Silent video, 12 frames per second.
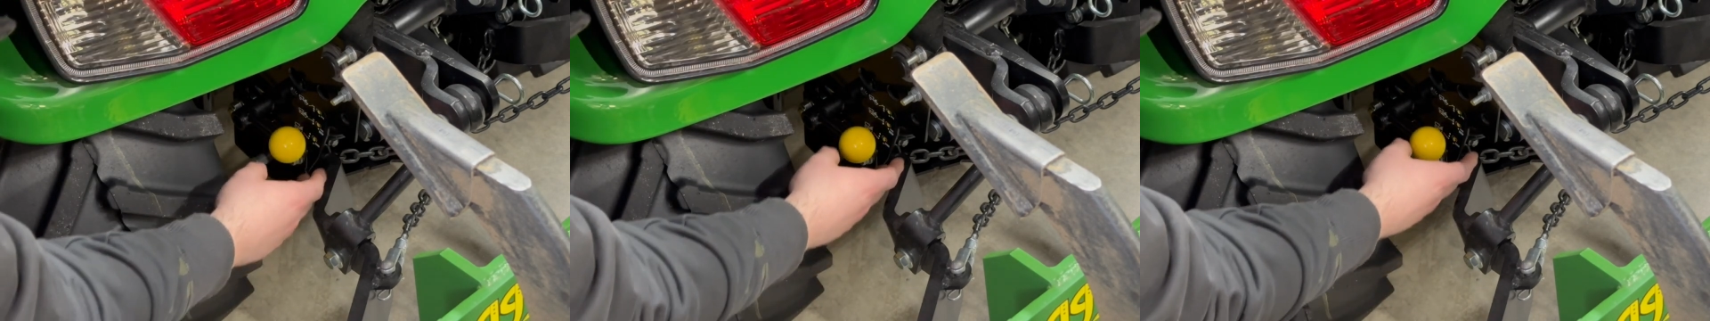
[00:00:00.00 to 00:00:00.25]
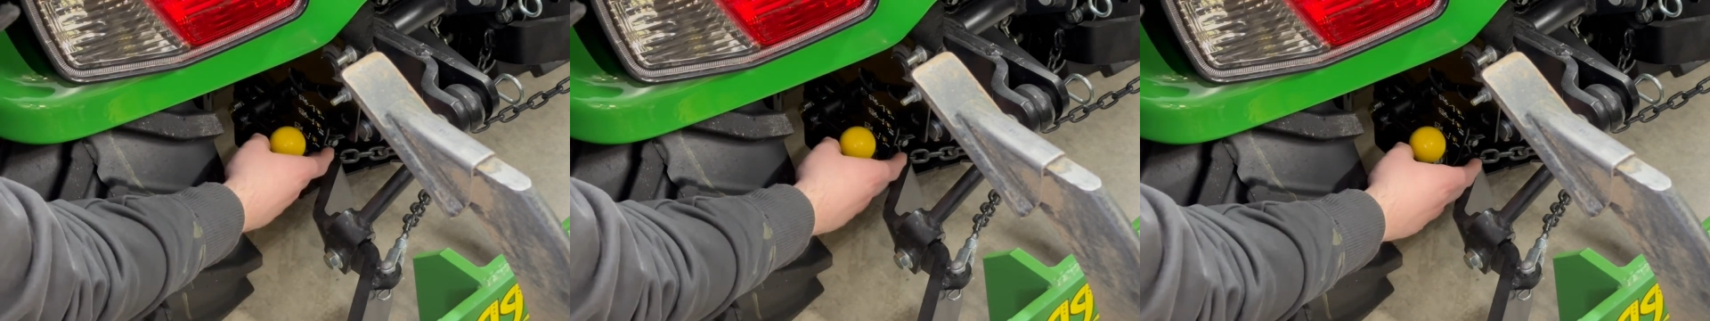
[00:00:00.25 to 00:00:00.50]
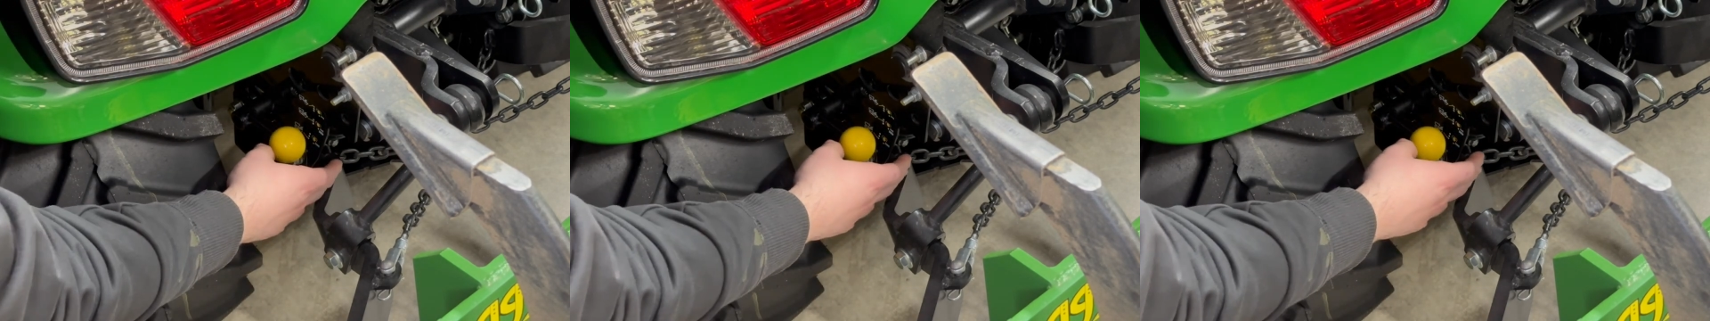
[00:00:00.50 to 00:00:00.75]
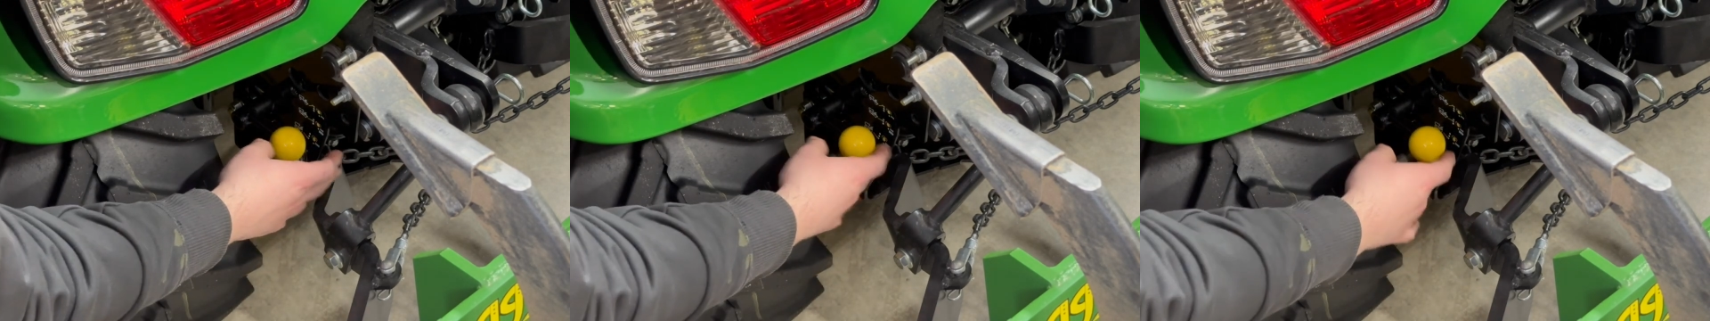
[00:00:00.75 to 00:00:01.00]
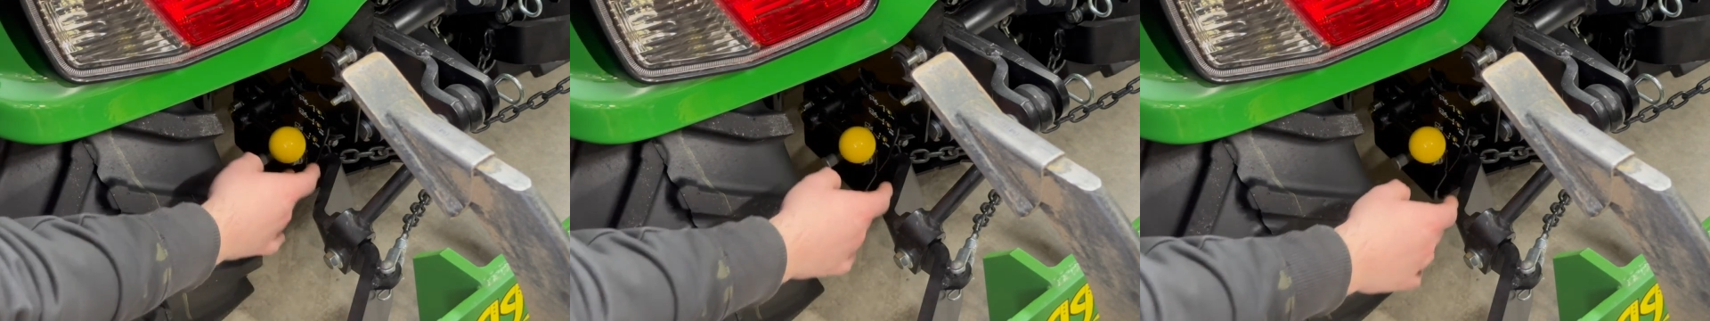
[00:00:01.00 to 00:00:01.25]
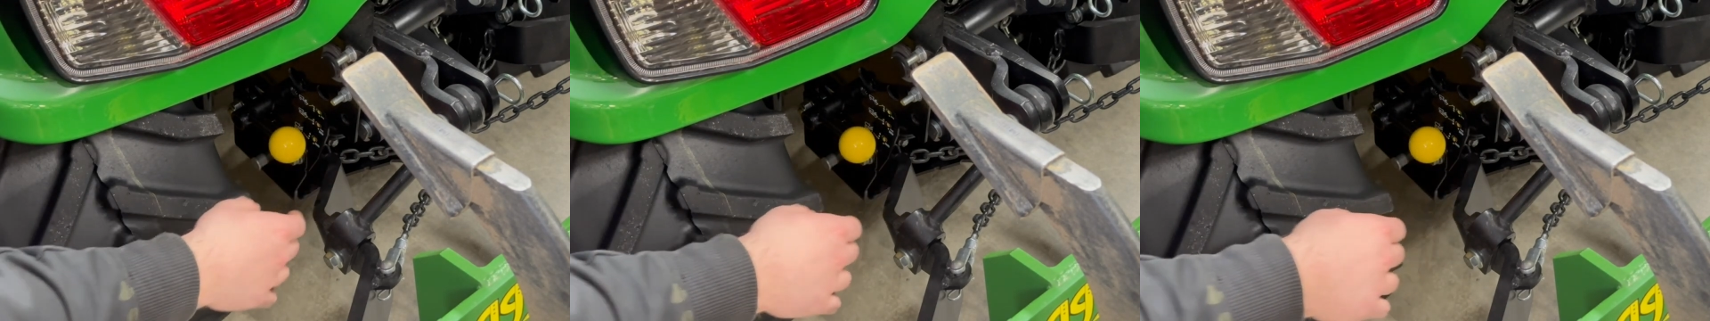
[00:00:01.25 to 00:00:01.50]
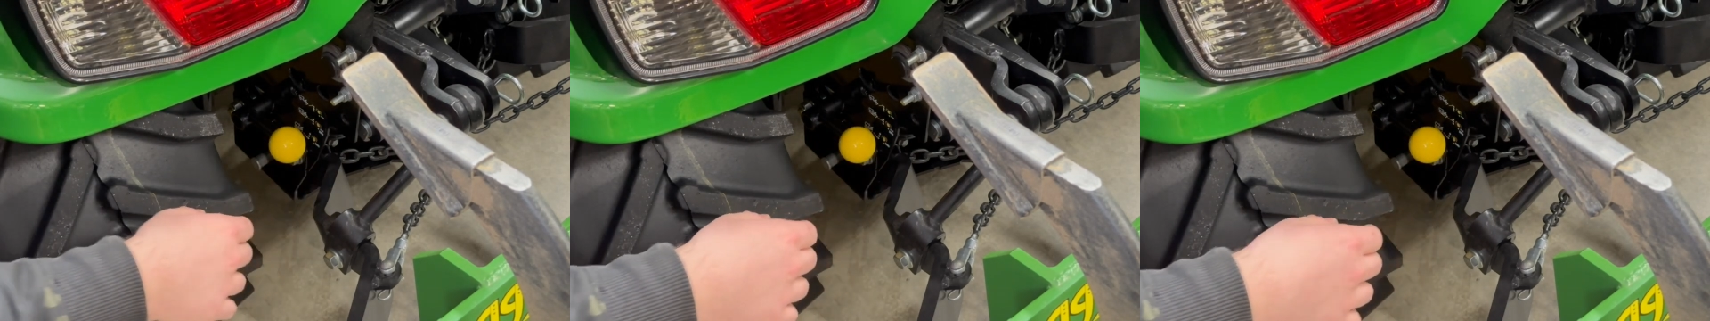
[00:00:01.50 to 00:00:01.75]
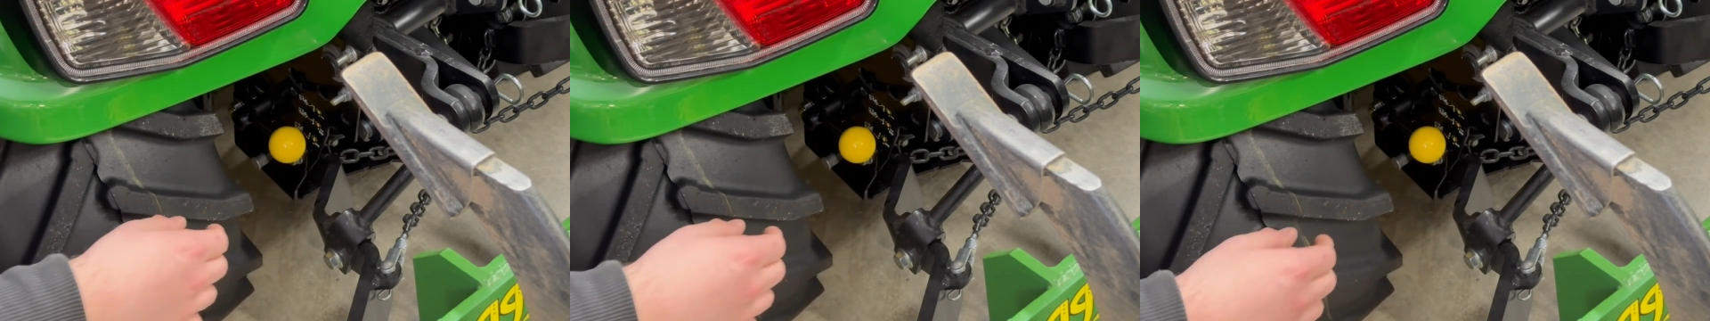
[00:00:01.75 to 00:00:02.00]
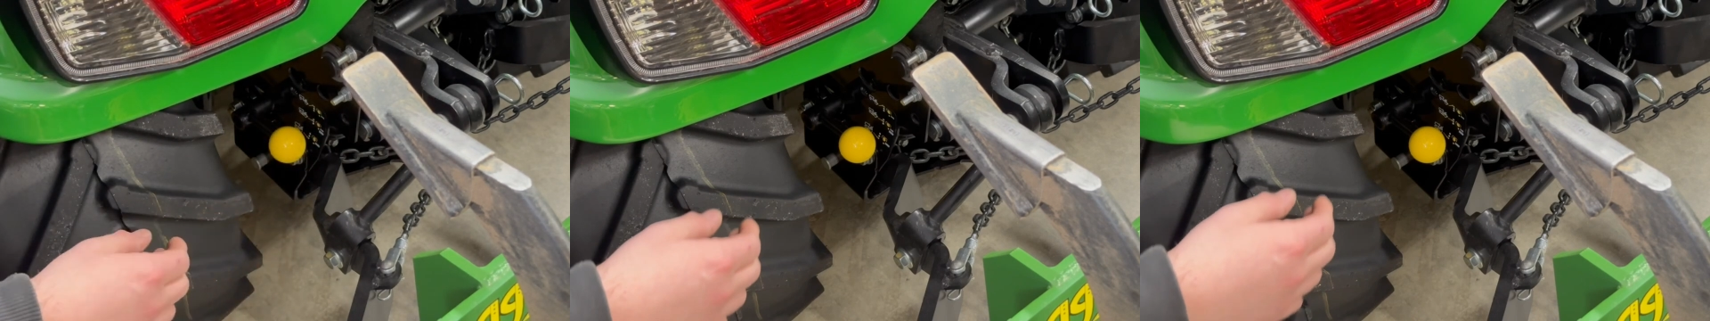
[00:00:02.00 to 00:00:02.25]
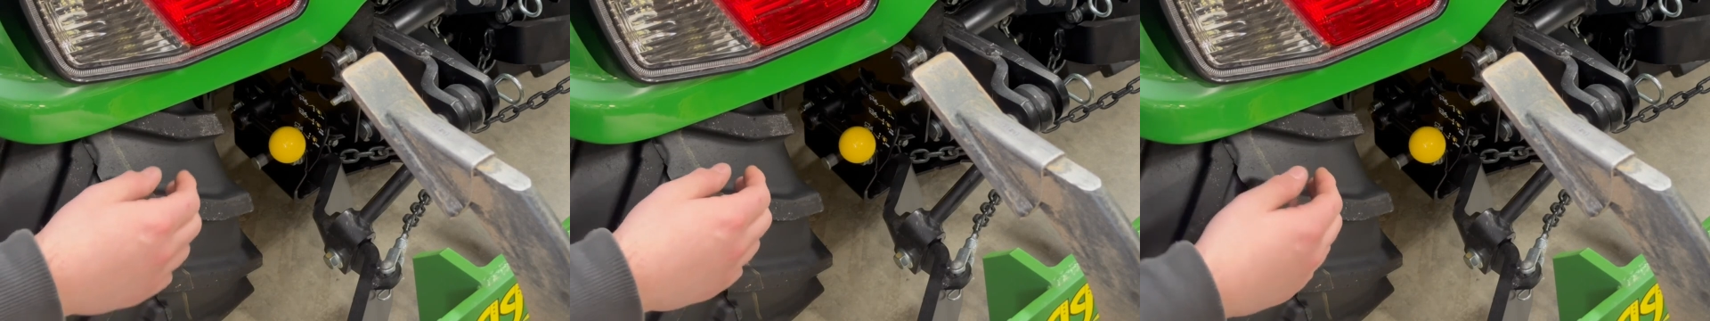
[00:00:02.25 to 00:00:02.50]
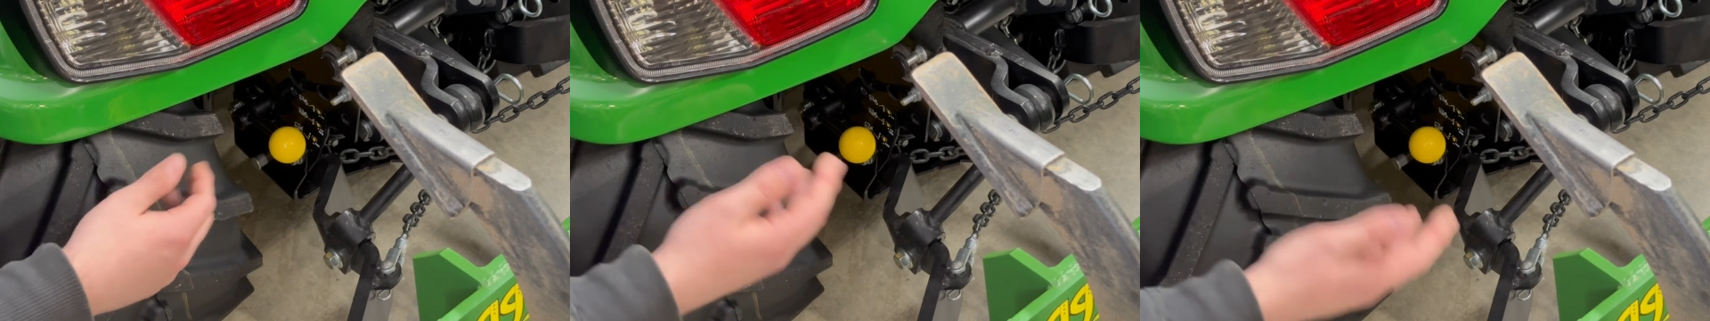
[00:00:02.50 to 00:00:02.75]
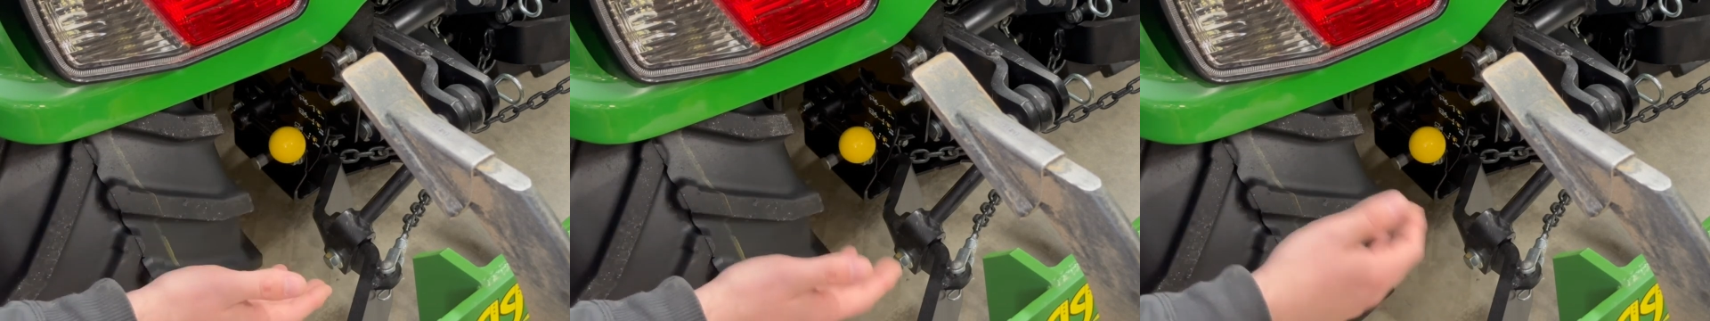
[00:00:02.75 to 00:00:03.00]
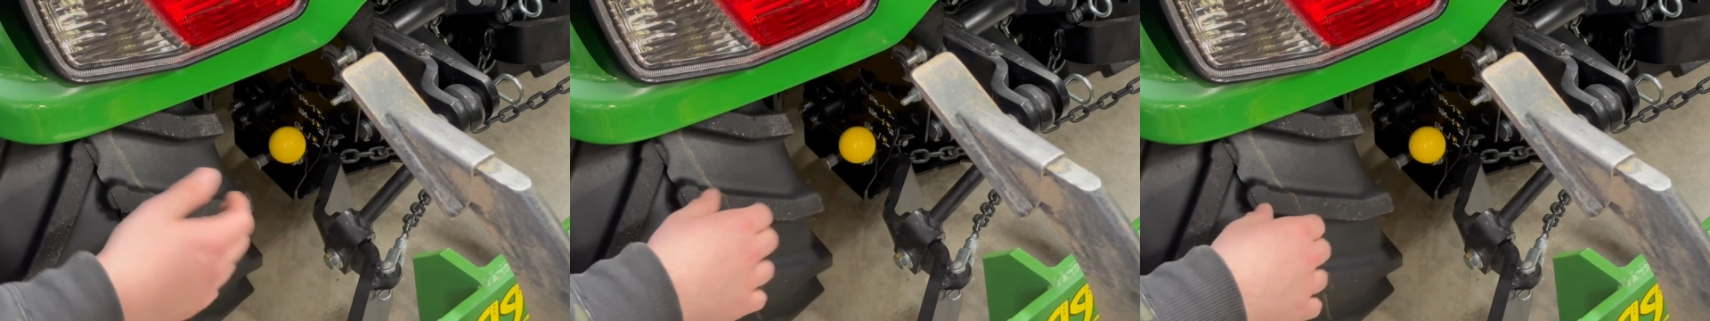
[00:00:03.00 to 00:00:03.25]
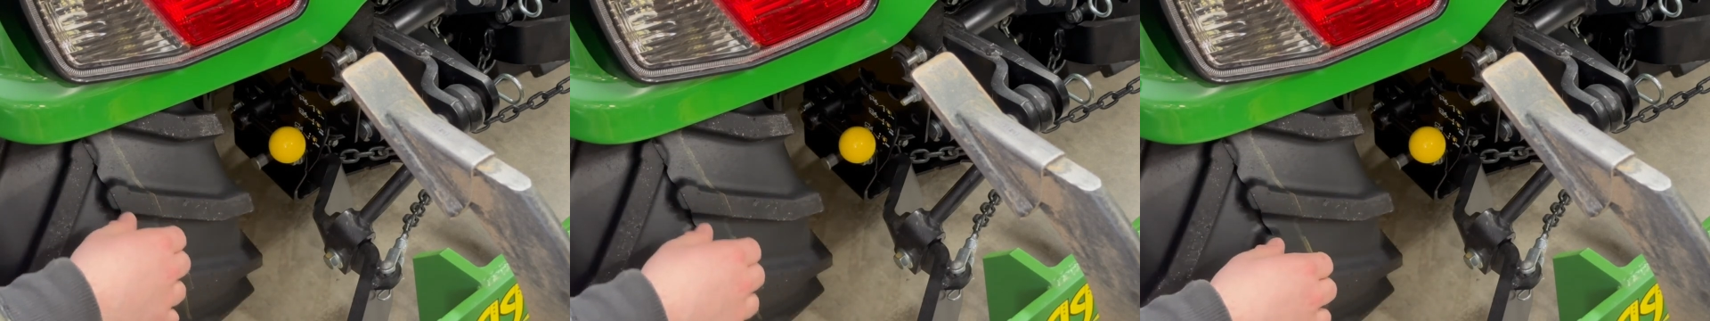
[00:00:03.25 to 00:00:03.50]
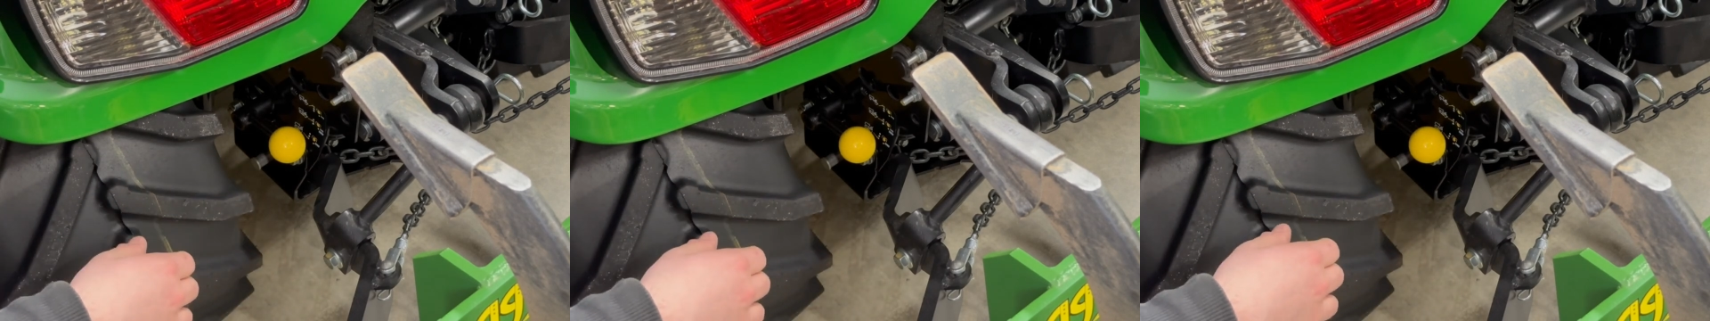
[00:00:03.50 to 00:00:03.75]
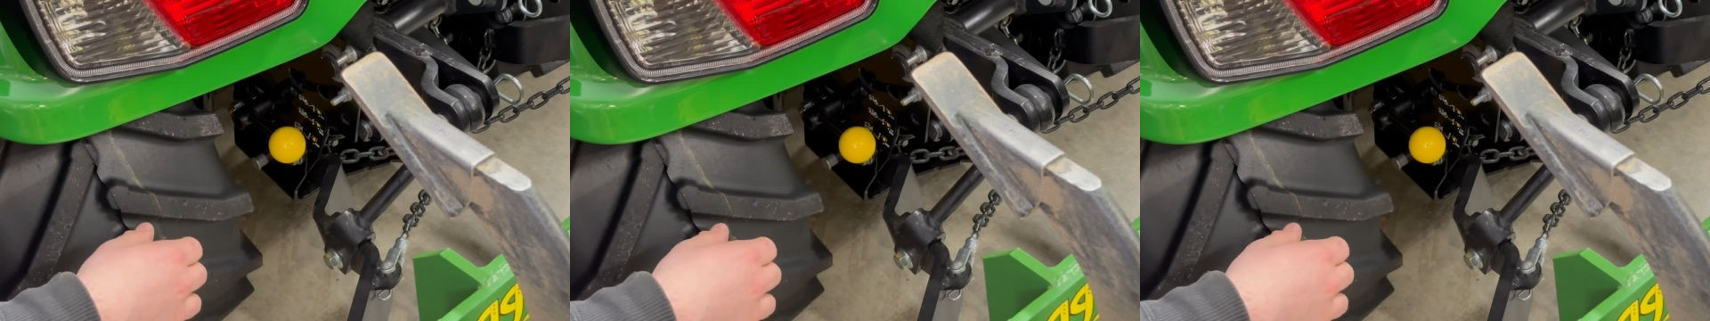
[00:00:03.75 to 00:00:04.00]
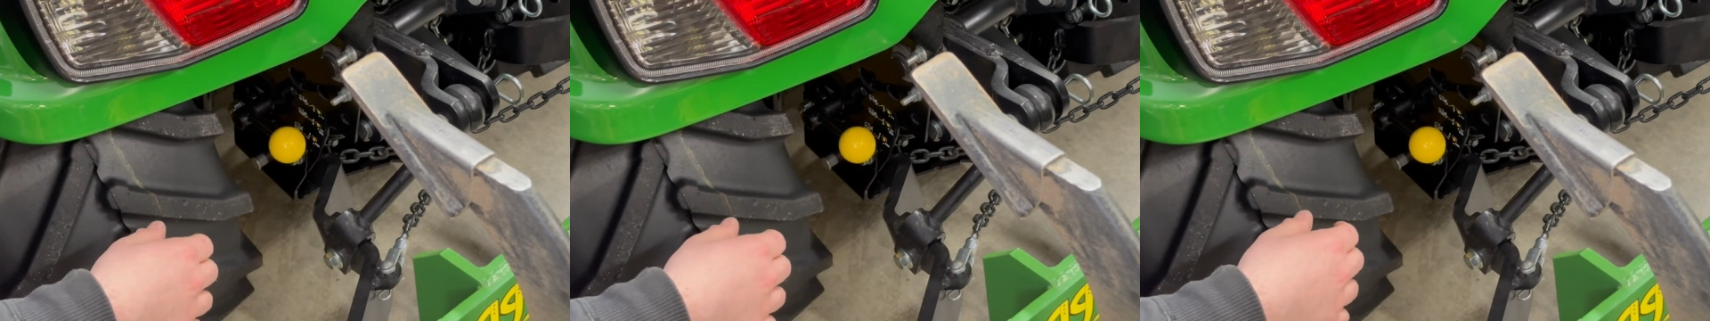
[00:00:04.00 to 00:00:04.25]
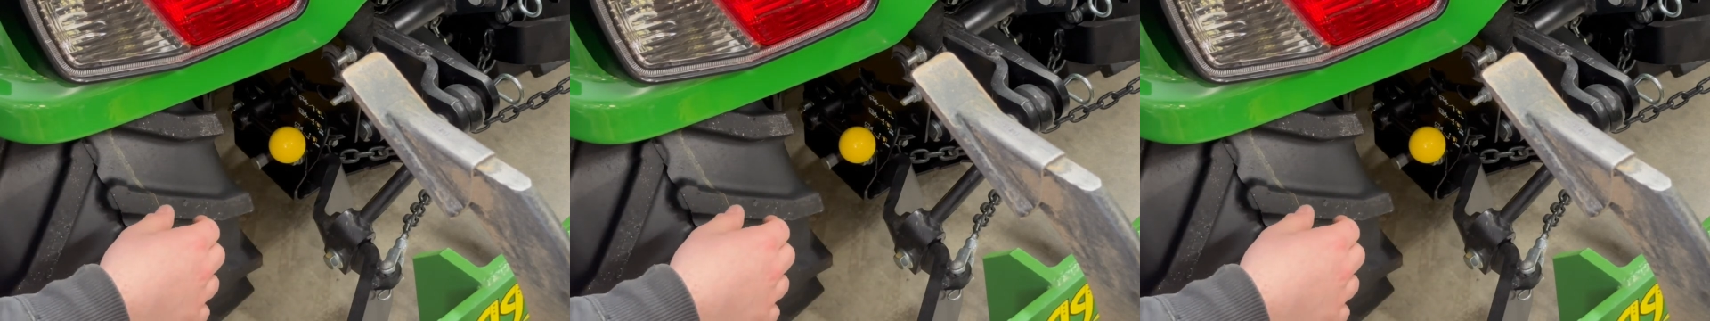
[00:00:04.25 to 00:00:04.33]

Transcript: Nobody's mouth can be seen.